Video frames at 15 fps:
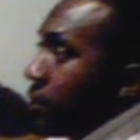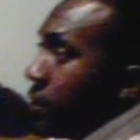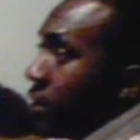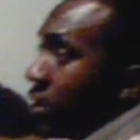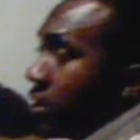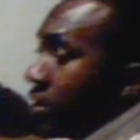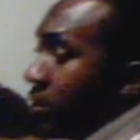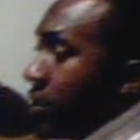It
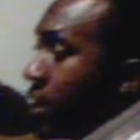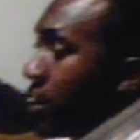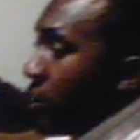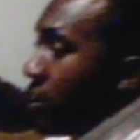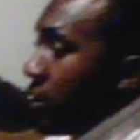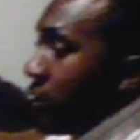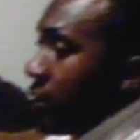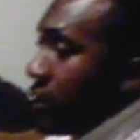doesn't matter
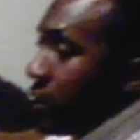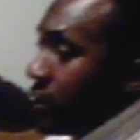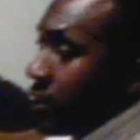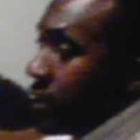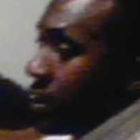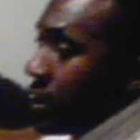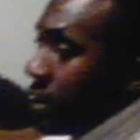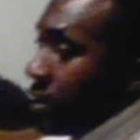what field it's
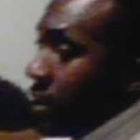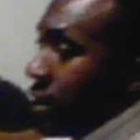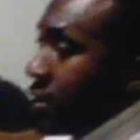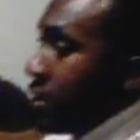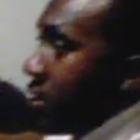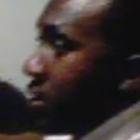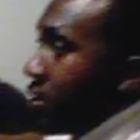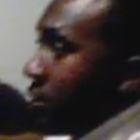in. I
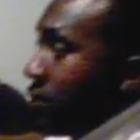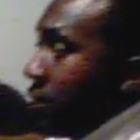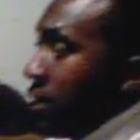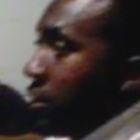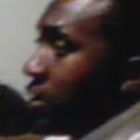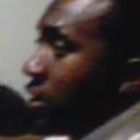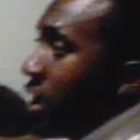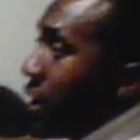just need
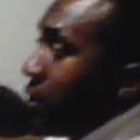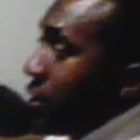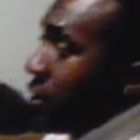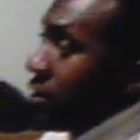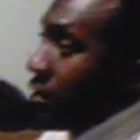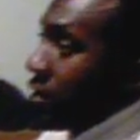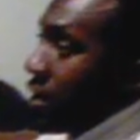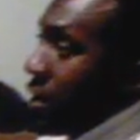a job at
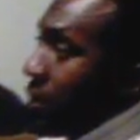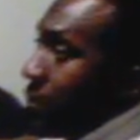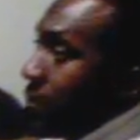this time.